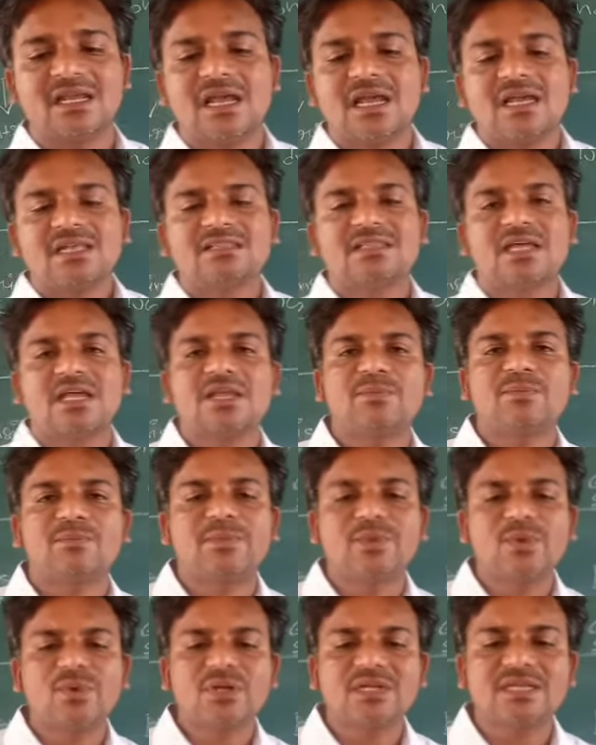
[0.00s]
the
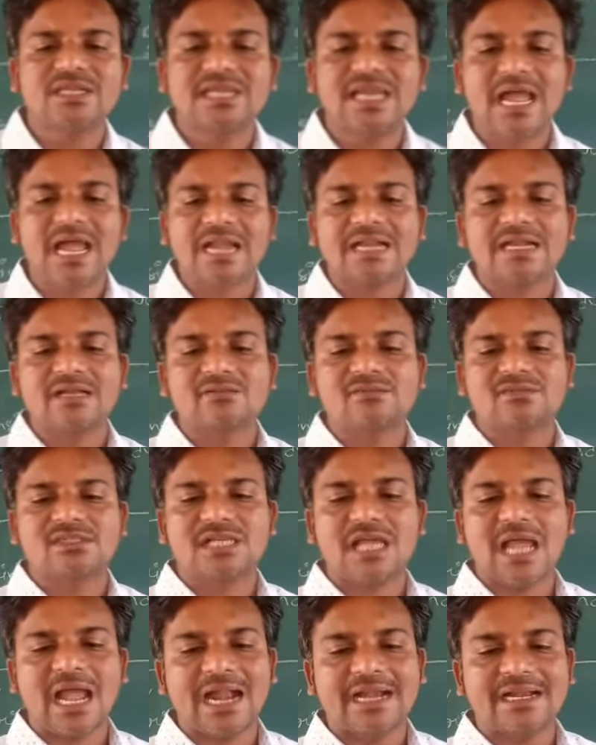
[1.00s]
impurity atoms
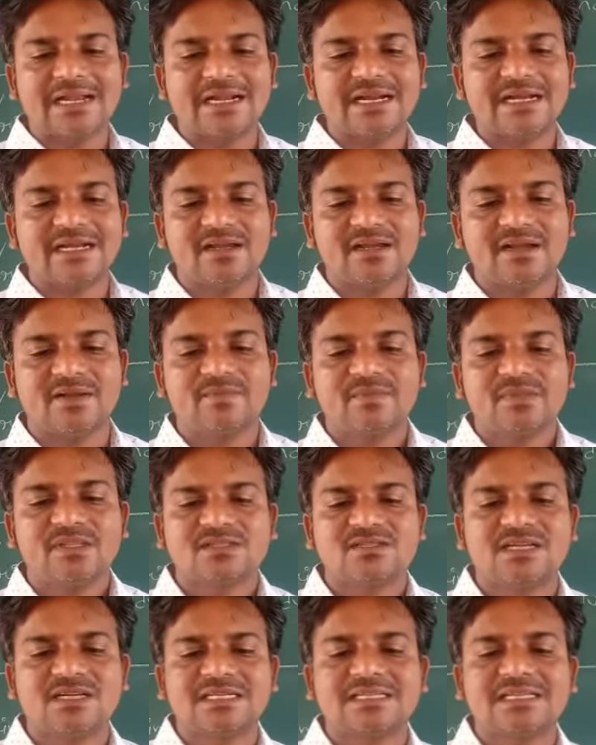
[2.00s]
added, so
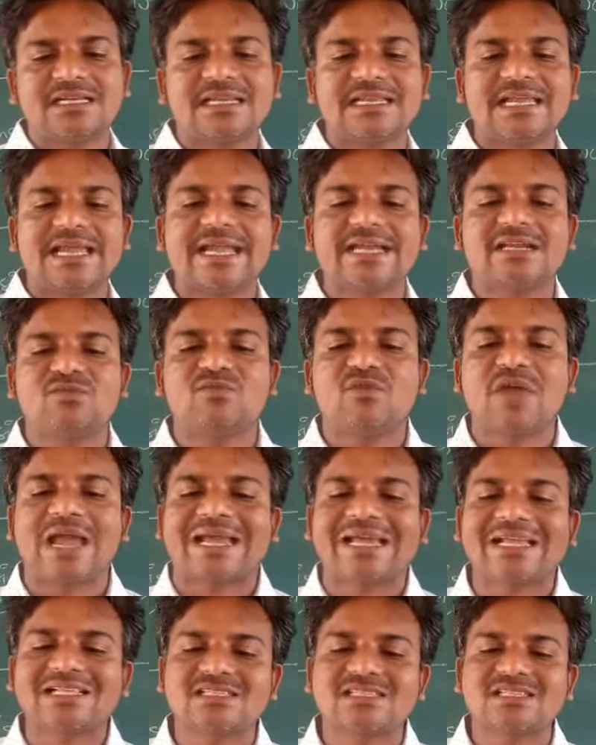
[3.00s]
it creates
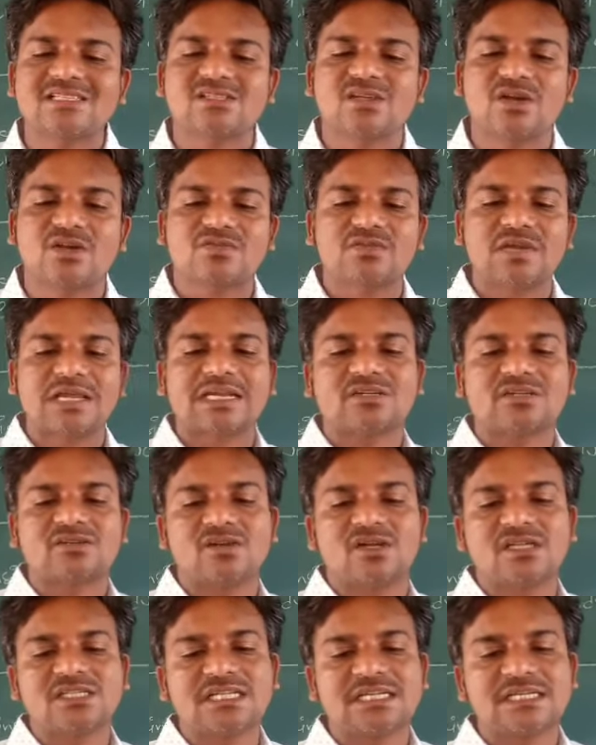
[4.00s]
vacancies of electron,
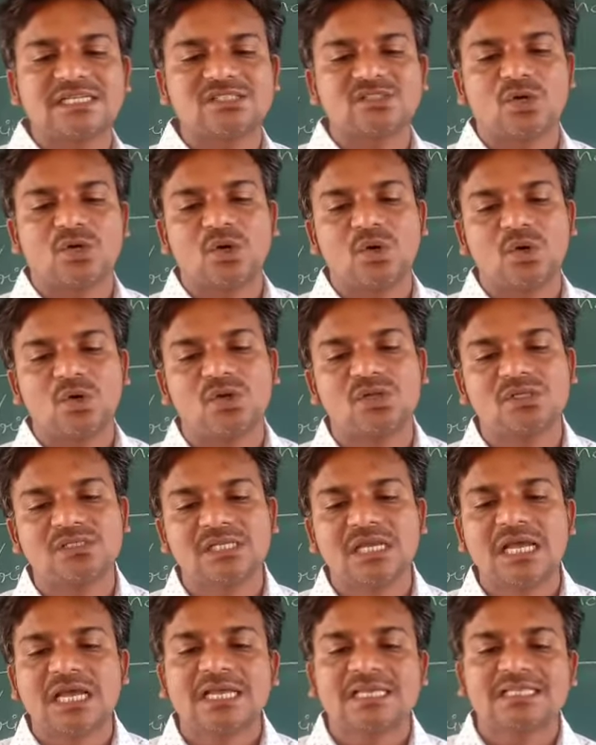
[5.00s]
that is
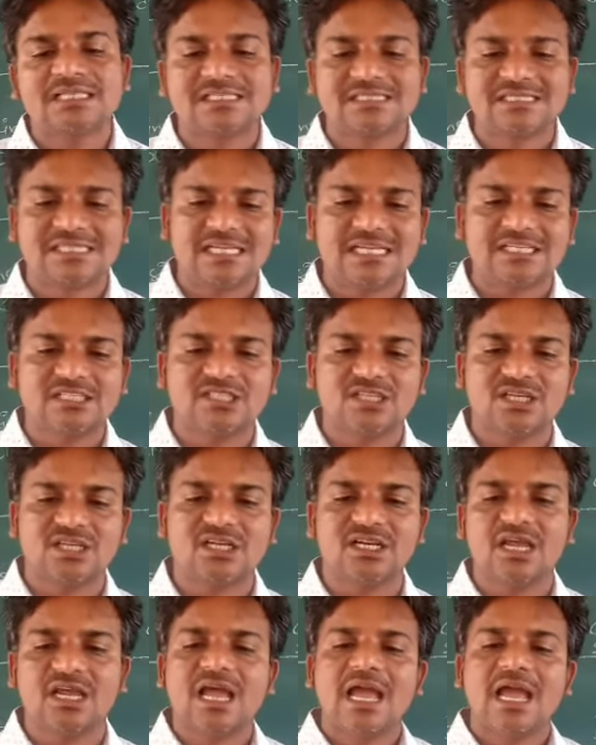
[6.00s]
holes in the structure,